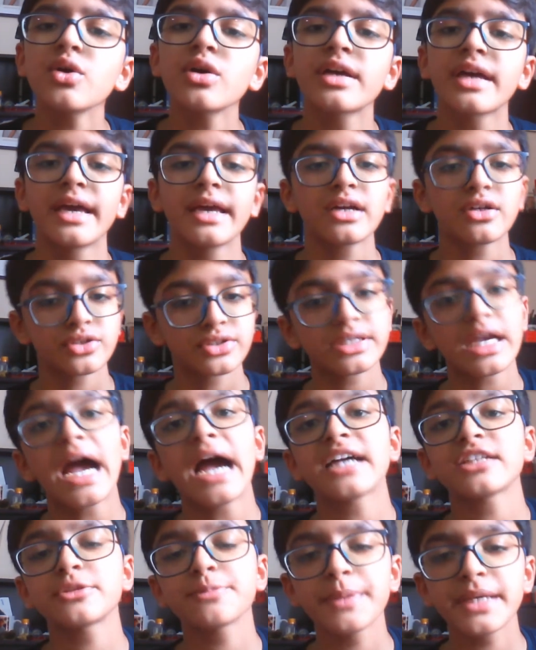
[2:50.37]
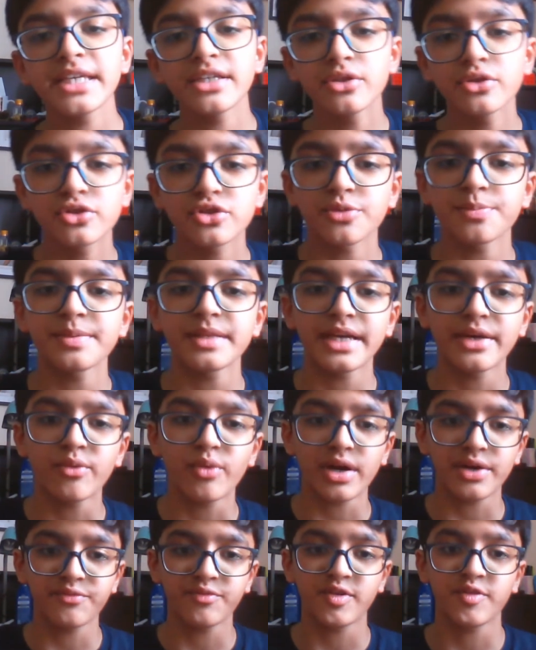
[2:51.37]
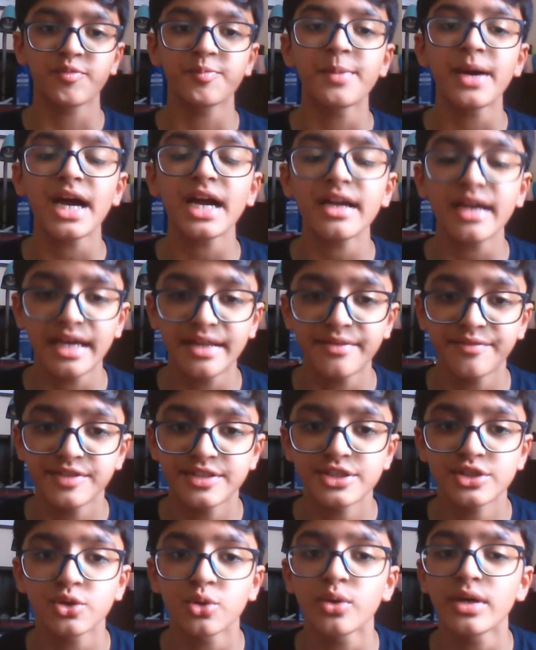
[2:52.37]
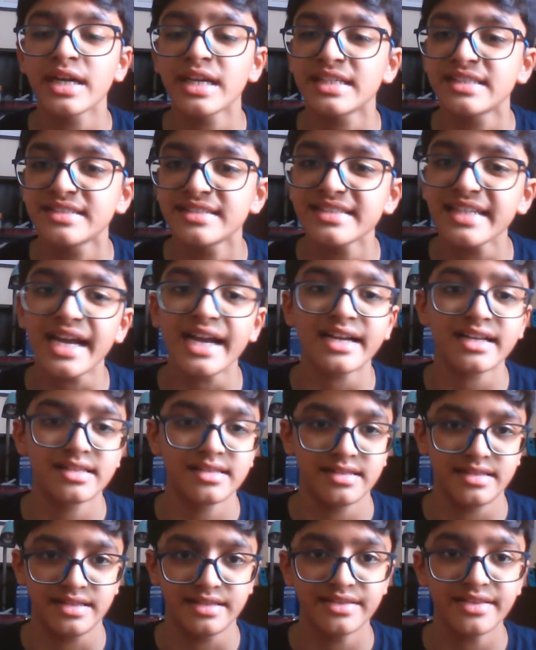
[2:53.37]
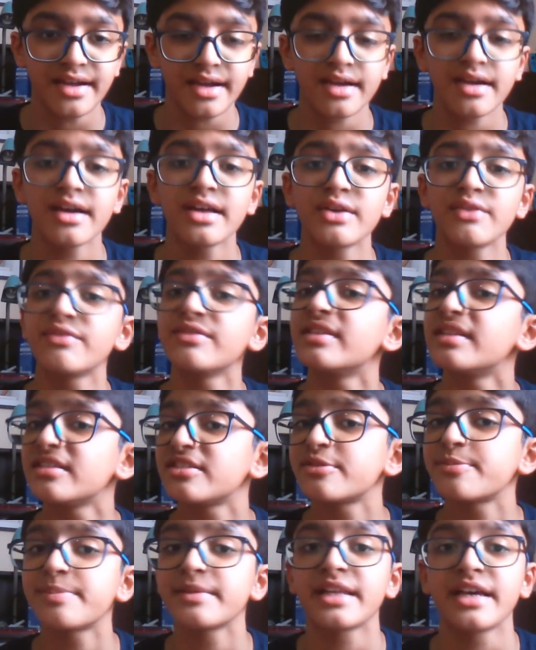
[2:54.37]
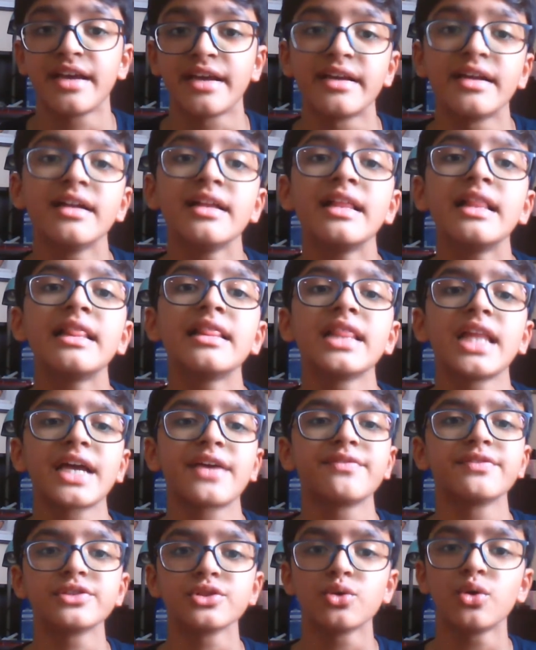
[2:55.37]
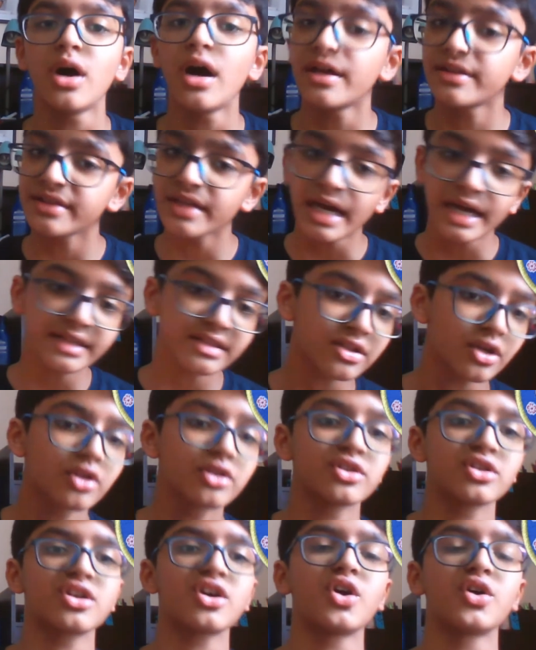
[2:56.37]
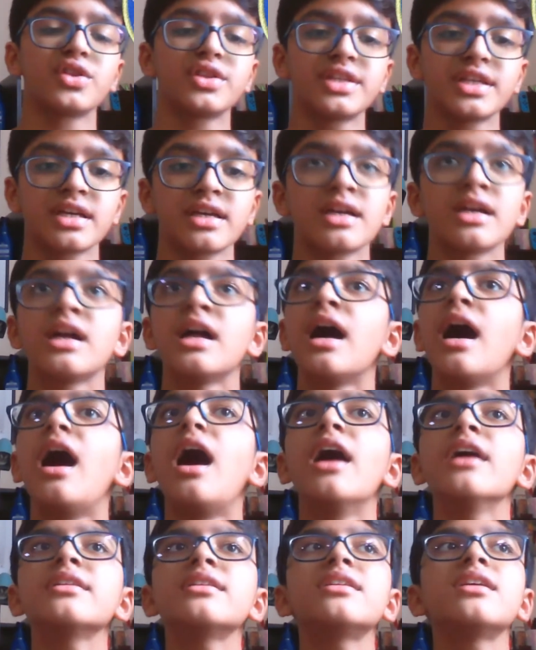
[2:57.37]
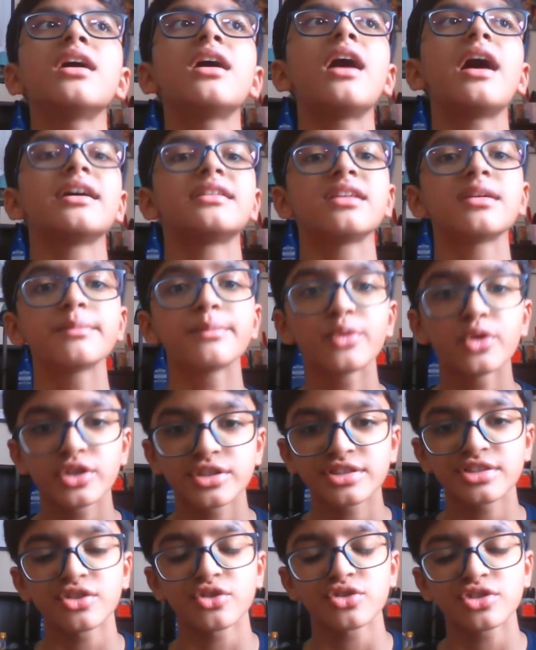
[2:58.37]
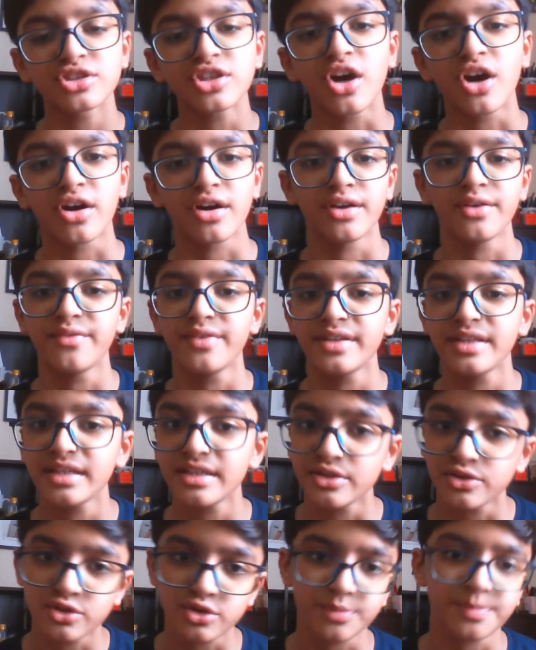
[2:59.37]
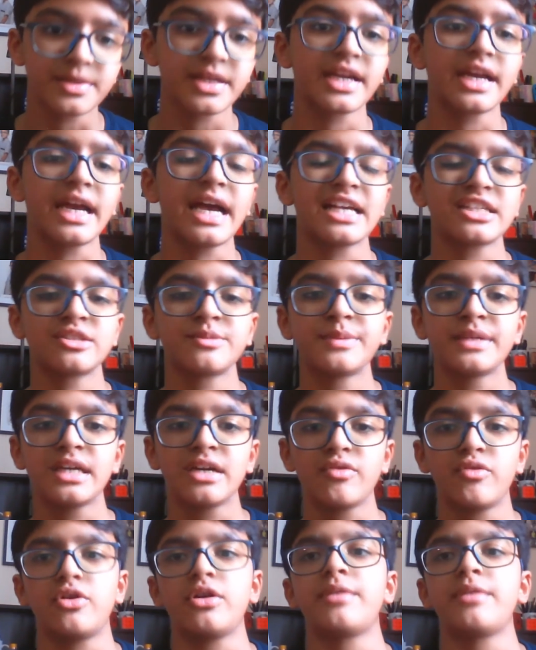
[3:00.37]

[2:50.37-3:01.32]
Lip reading: okay because Aspi used to play right wing back and we saw exactly that kind of a display like we saw under Antonio Conte, under I think Maurizio Sarri when he used to play Aspi at